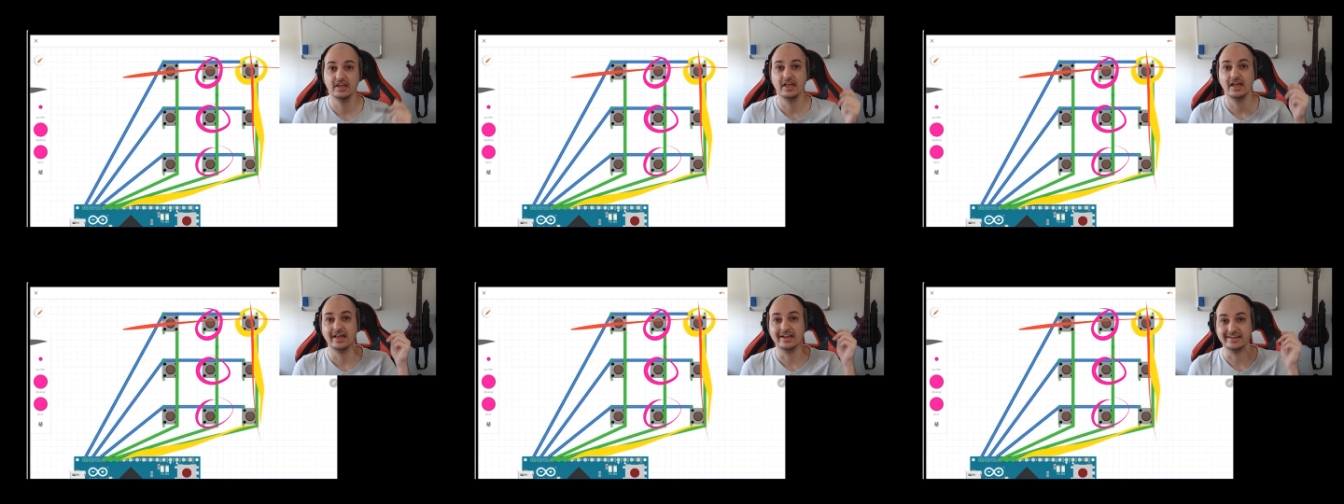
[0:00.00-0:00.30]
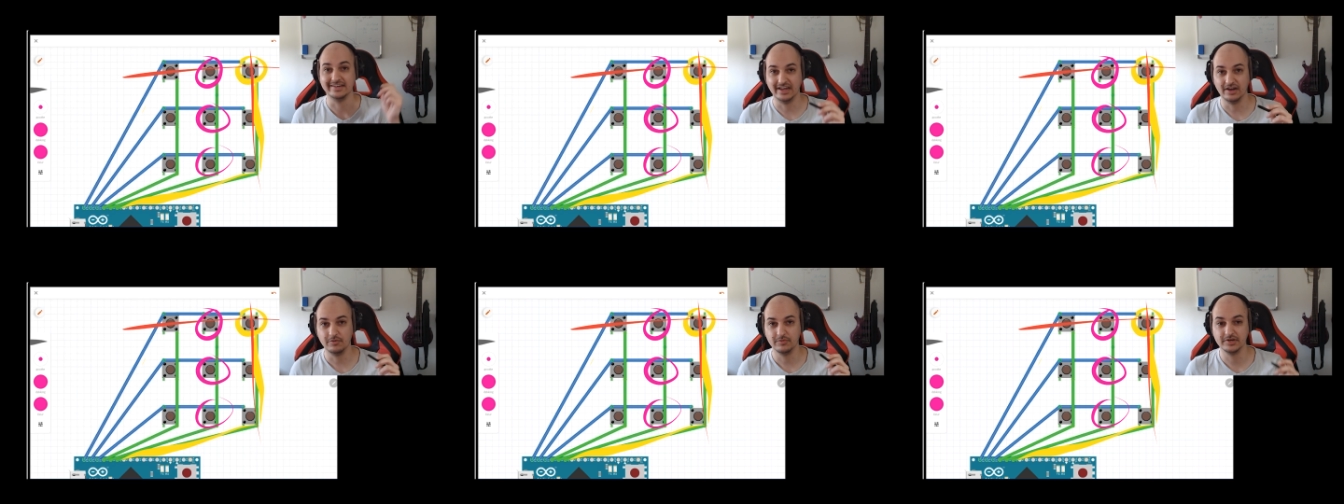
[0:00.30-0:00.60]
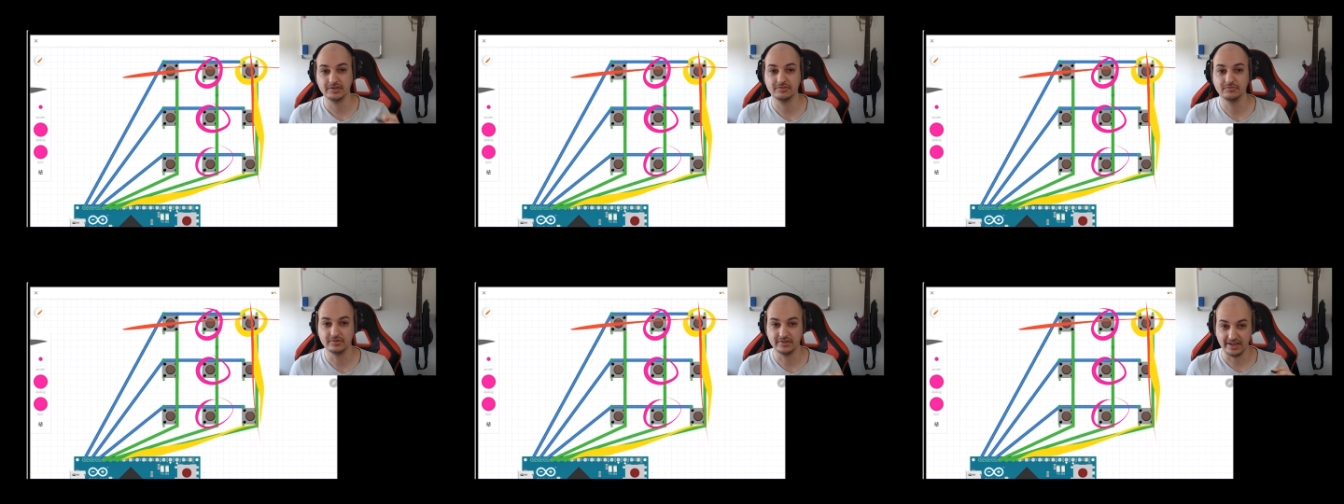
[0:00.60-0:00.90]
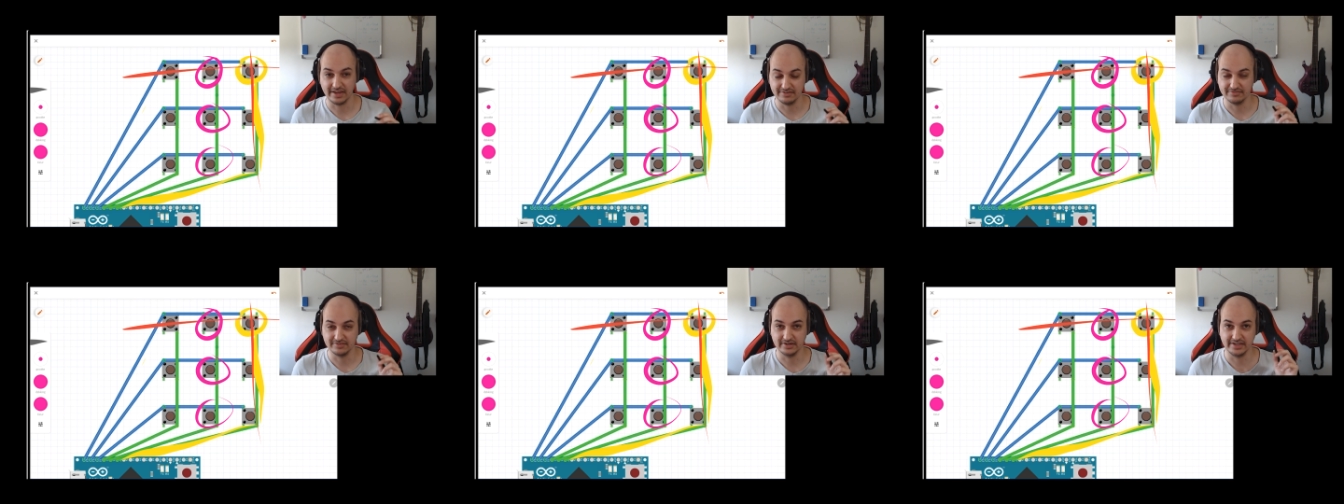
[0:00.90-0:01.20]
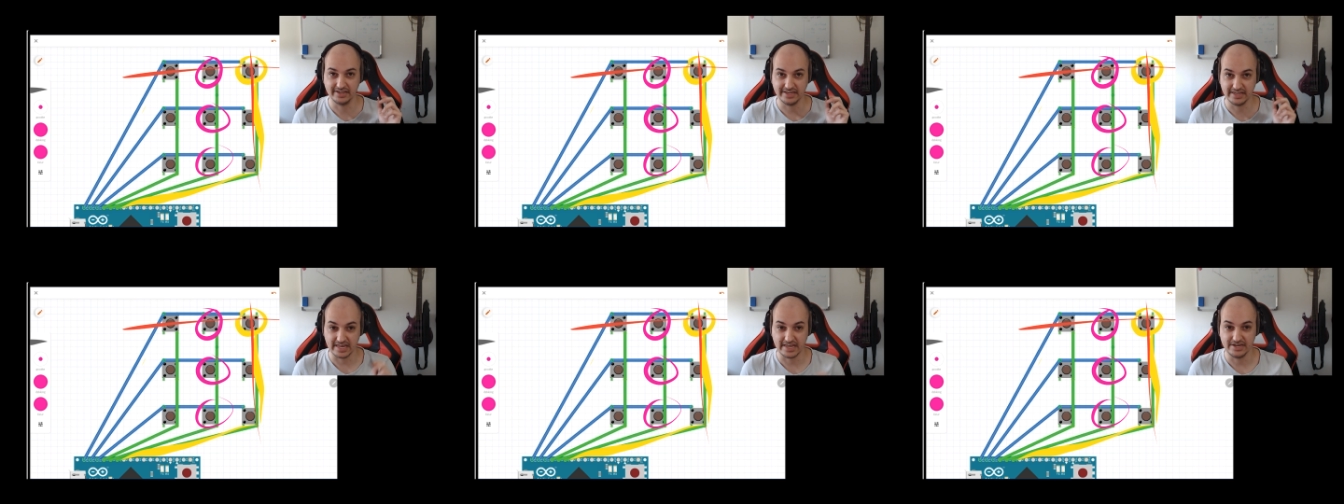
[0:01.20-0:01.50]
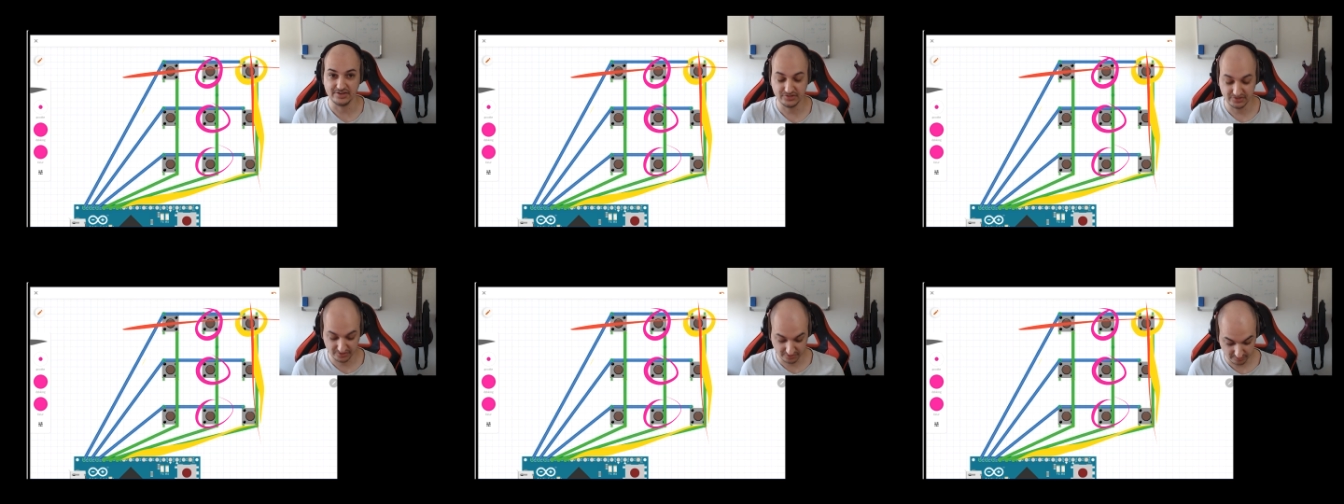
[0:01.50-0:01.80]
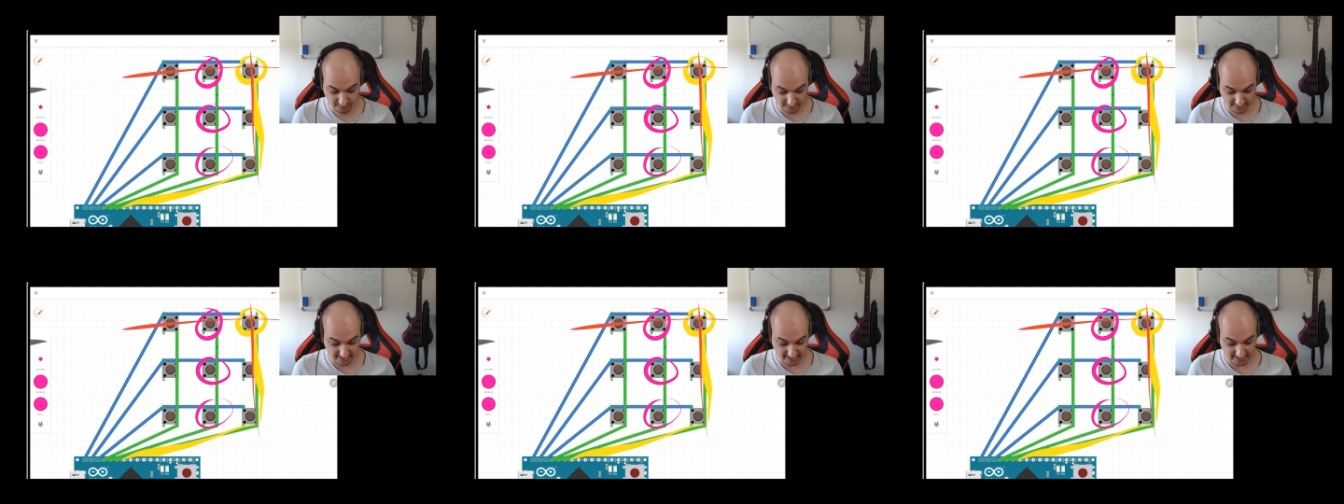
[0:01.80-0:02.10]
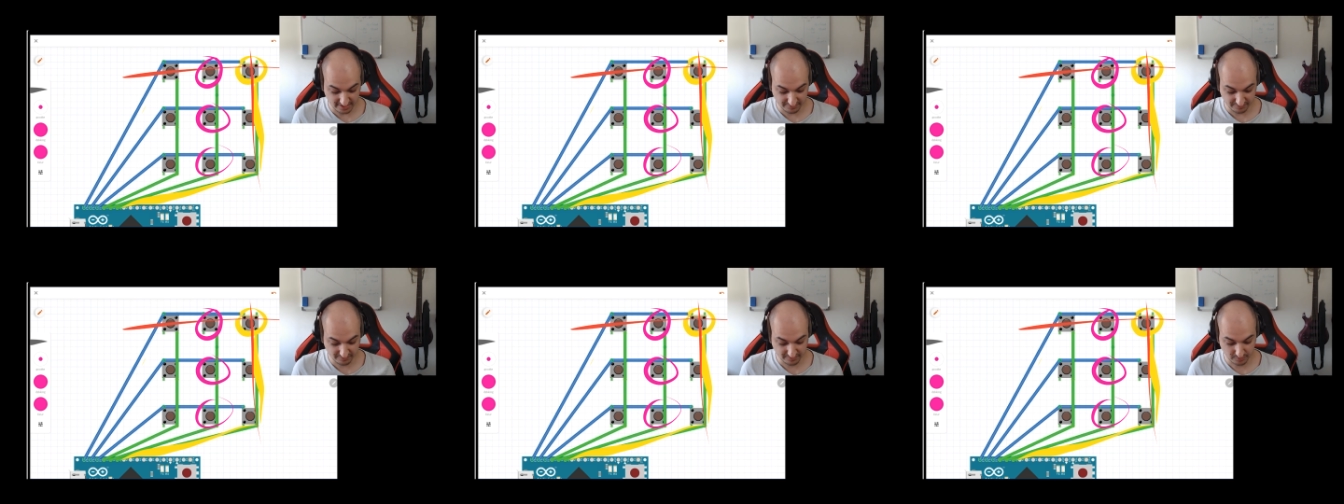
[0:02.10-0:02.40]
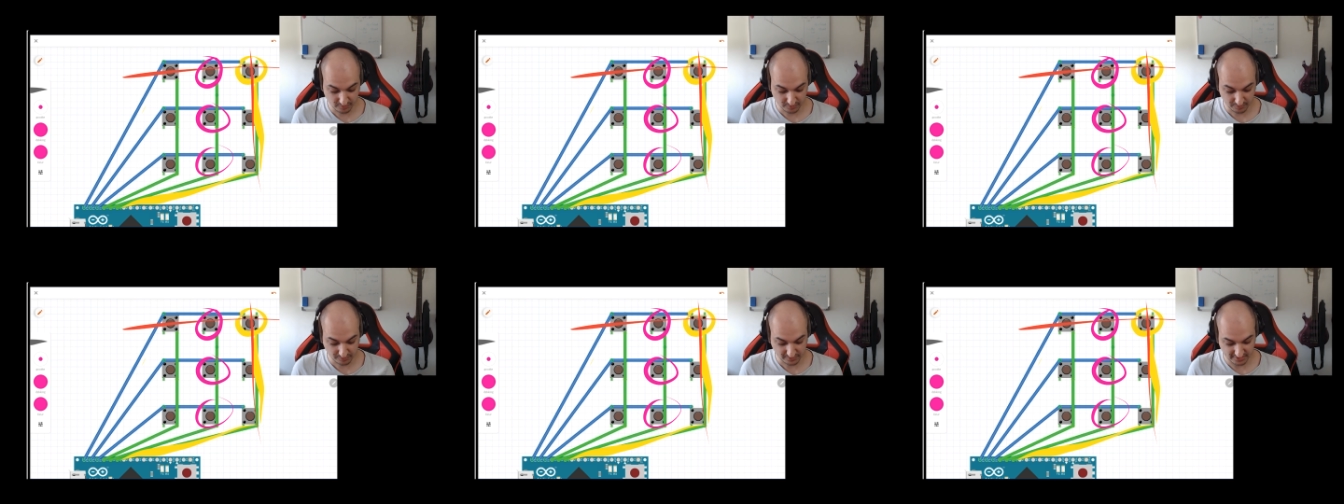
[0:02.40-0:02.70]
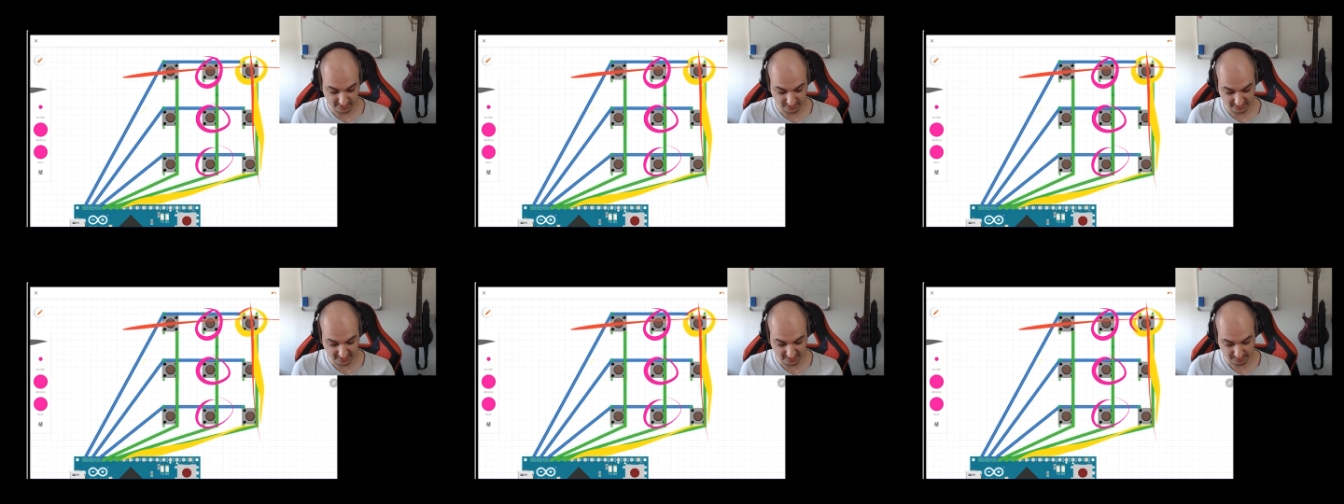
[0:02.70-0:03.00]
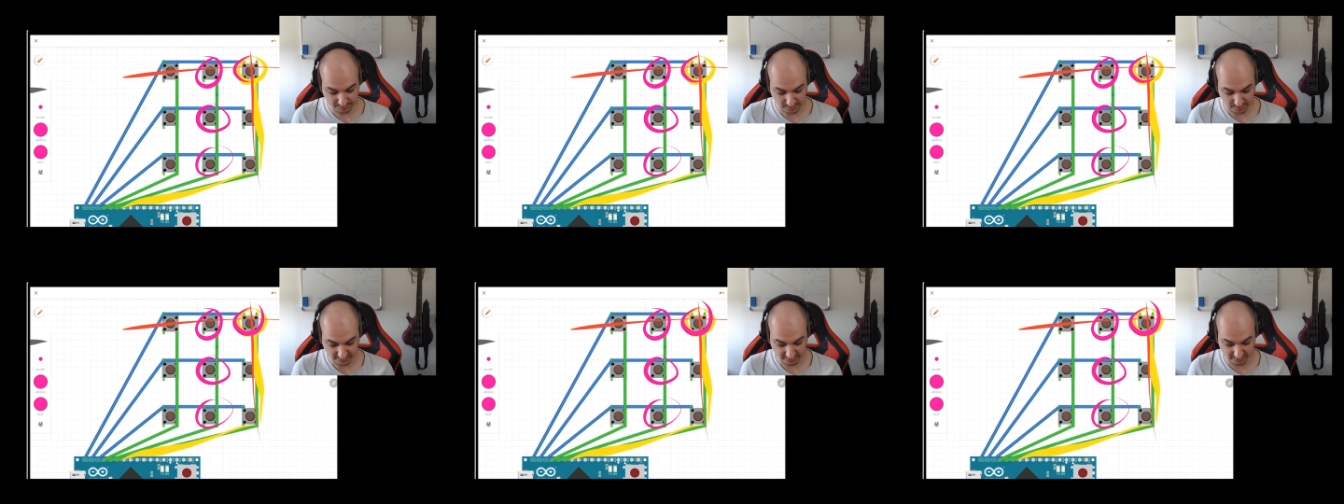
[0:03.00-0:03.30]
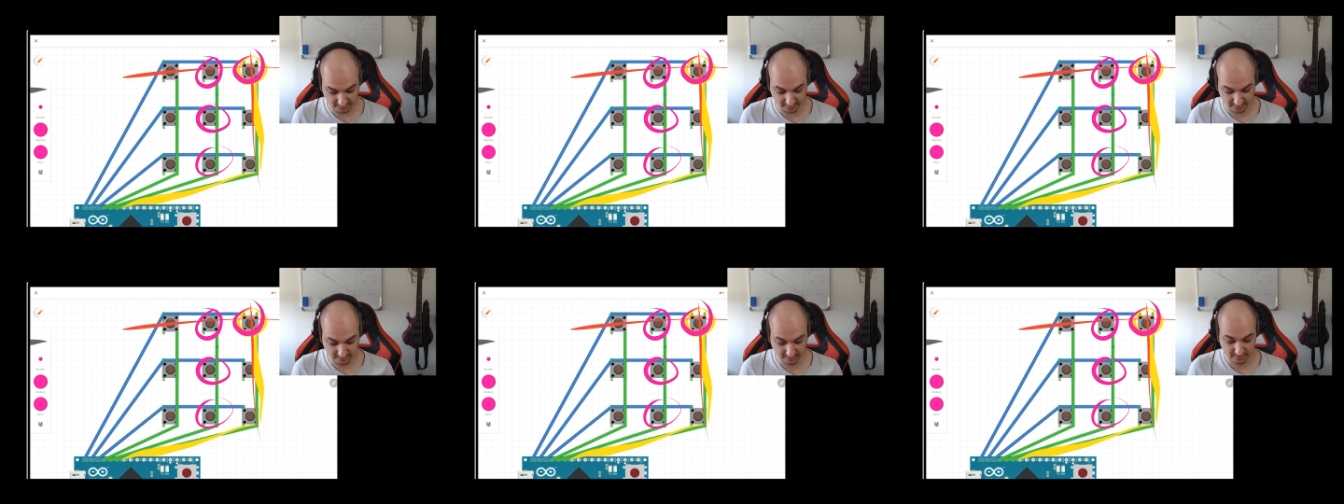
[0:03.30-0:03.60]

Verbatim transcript: Now we would have an issue if we would press this button.